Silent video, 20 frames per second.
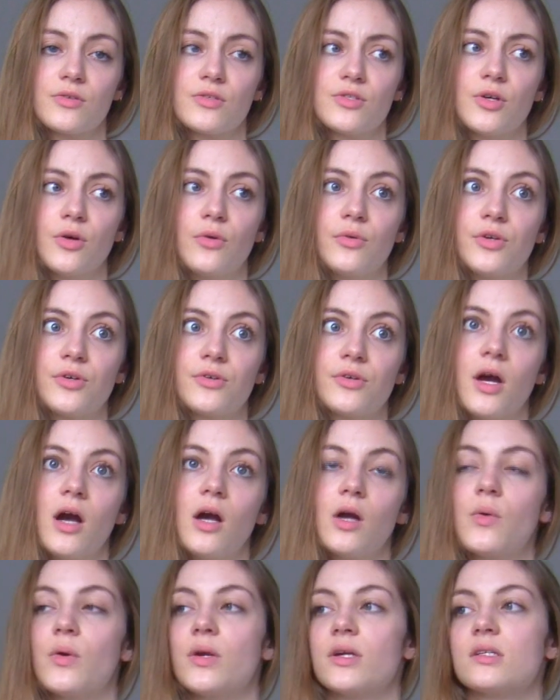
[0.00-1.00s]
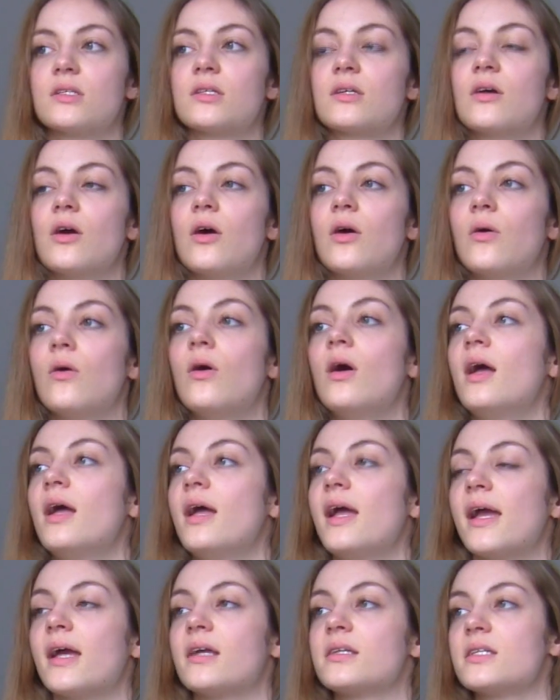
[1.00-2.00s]
so you're not going to go
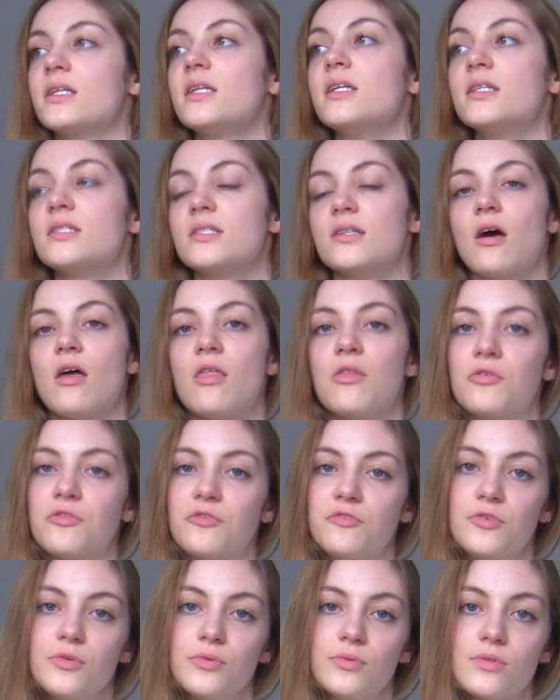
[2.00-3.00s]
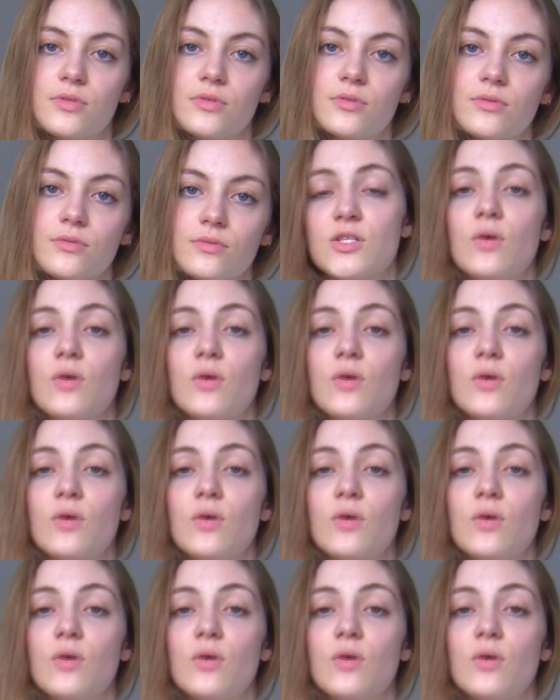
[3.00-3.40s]
and eat other foods.